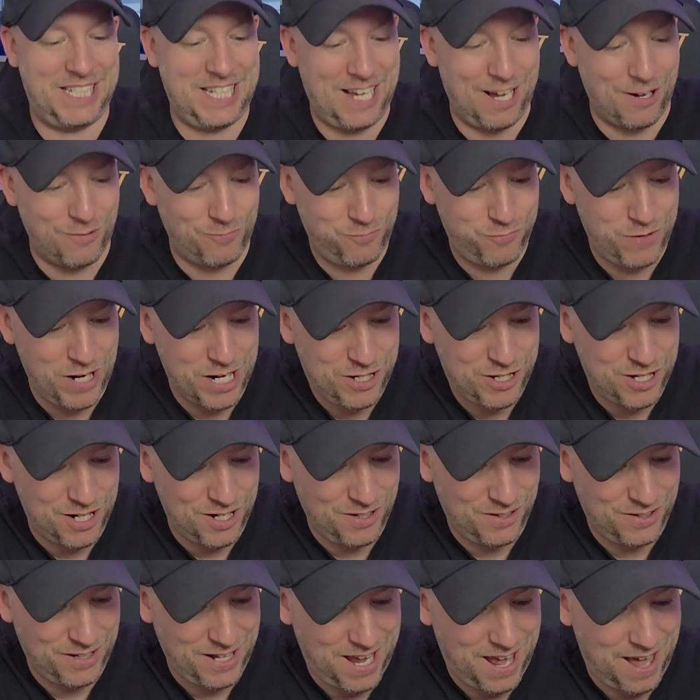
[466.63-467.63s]
The
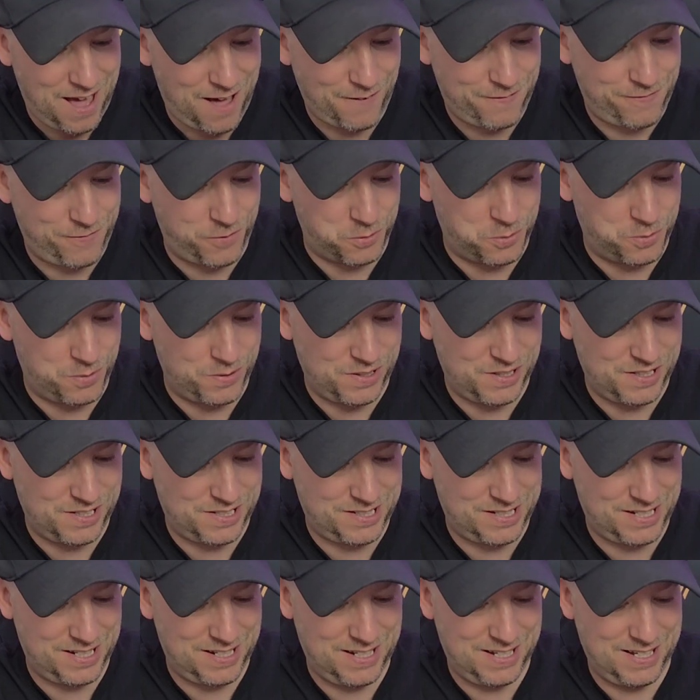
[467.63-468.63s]
original
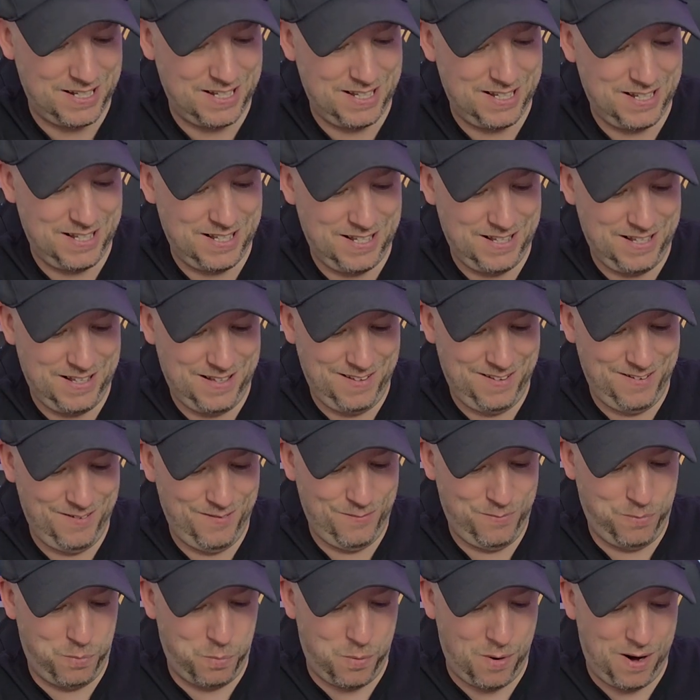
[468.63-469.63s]
earphones.
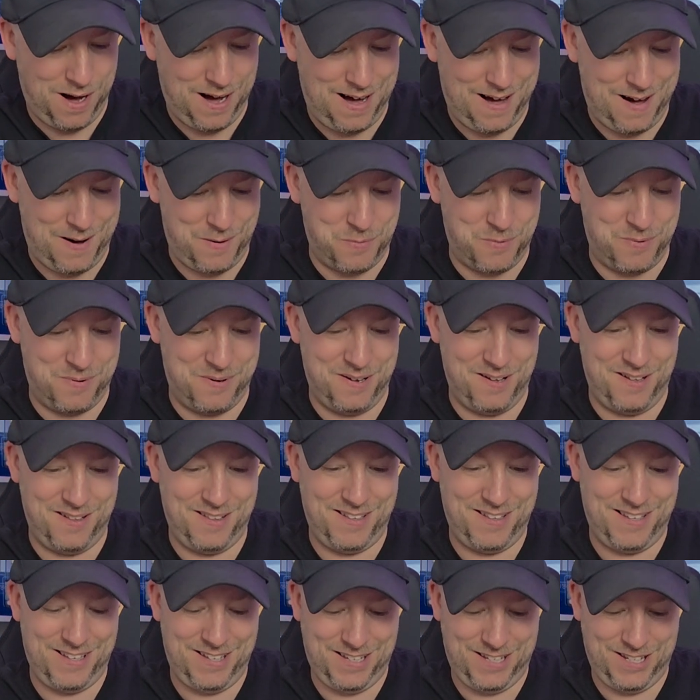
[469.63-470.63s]
Wow.
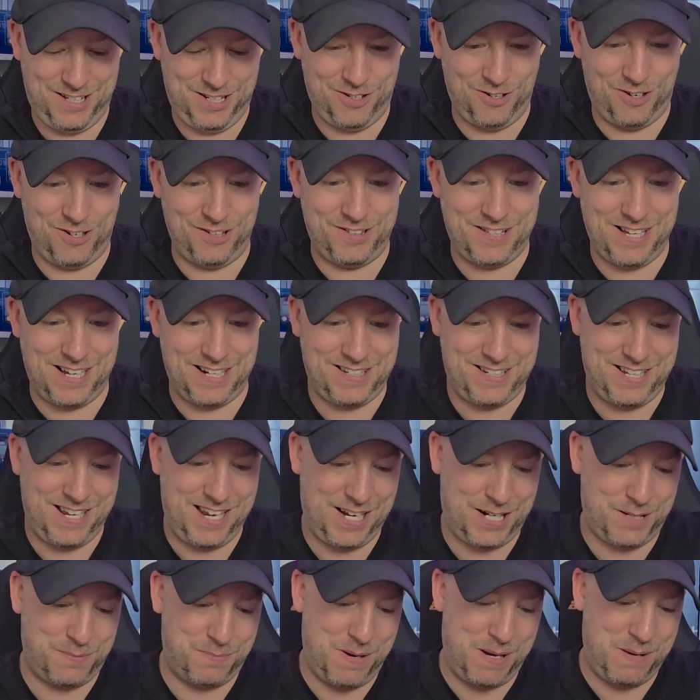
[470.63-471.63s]
God, that
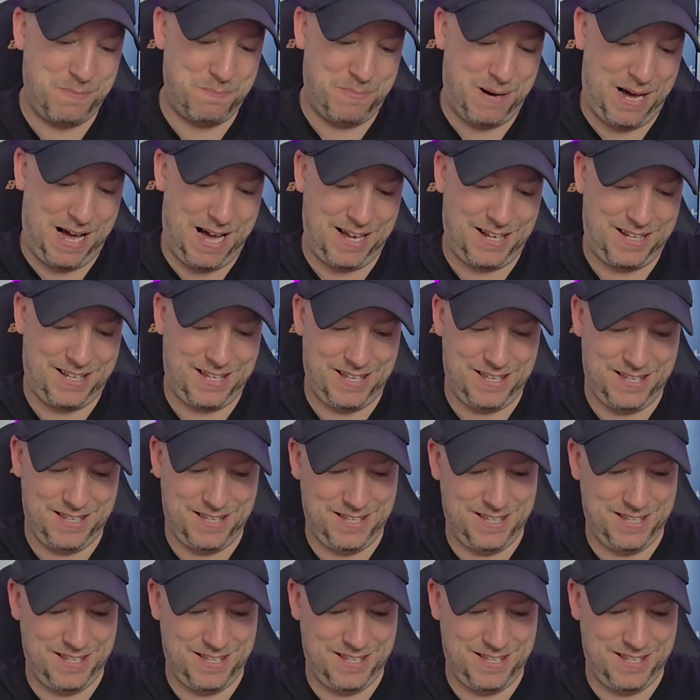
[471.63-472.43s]
takes me back.